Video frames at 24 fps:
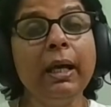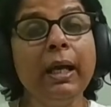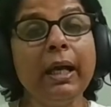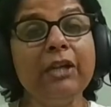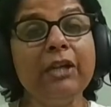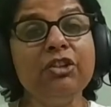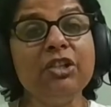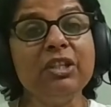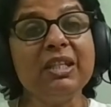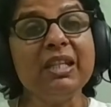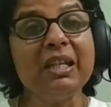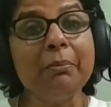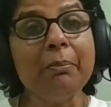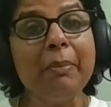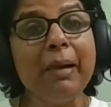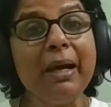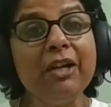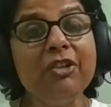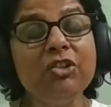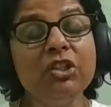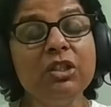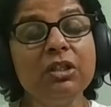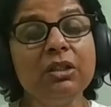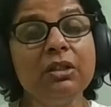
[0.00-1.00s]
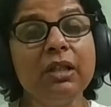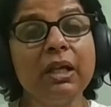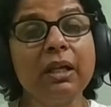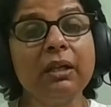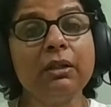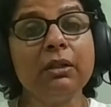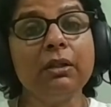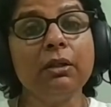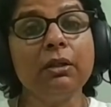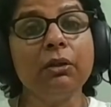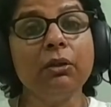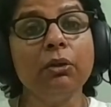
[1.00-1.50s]
and just imagine
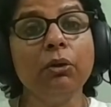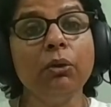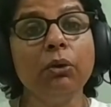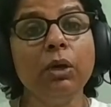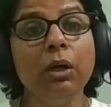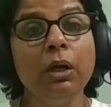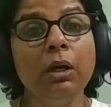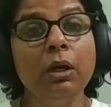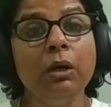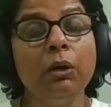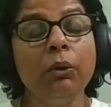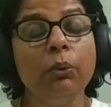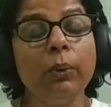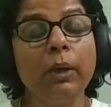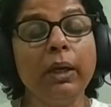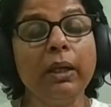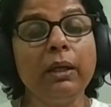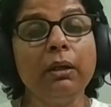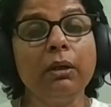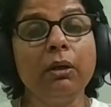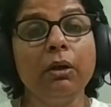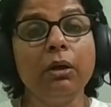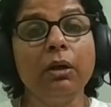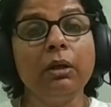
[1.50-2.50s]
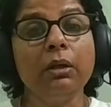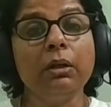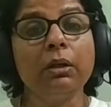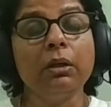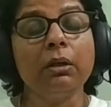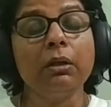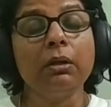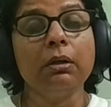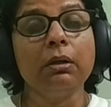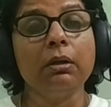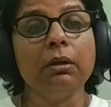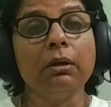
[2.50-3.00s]
that you know when god
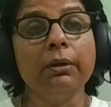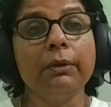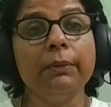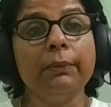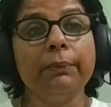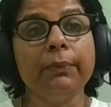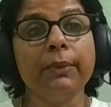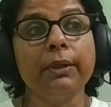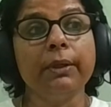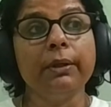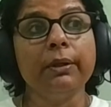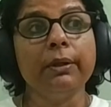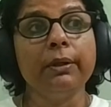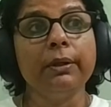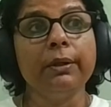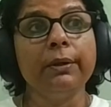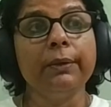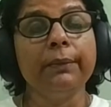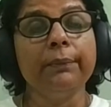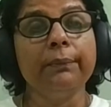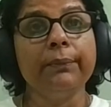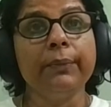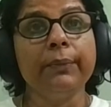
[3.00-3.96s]
uh, uh,